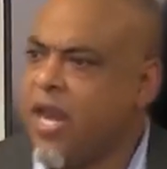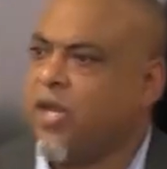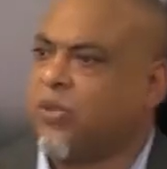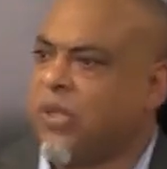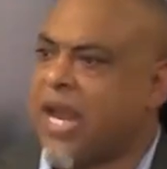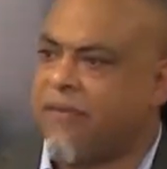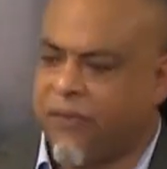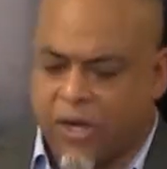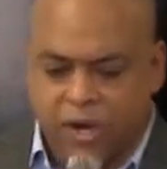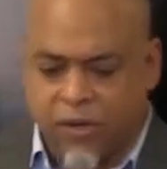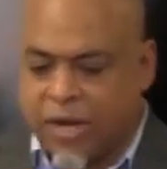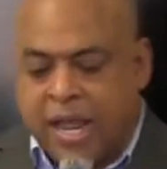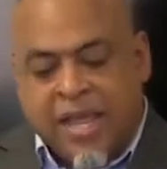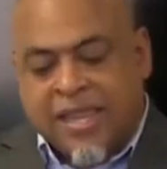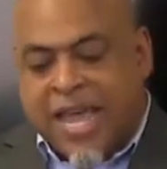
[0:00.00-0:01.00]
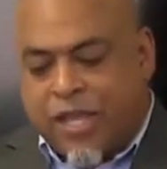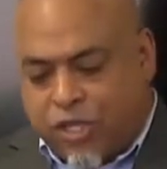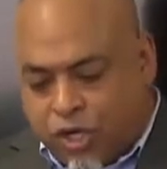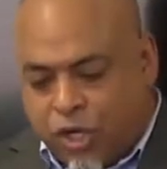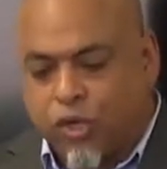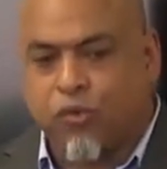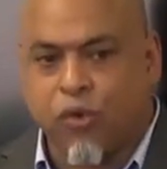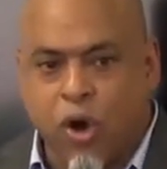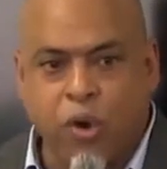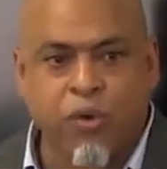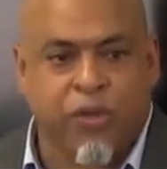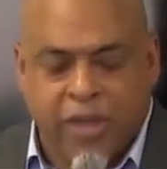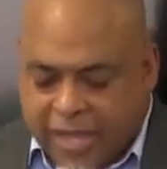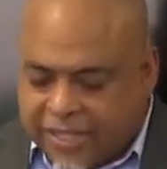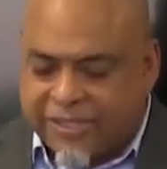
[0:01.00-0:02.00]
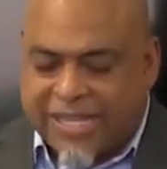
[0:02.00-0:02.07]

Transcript: Here's what I've learned, that your growth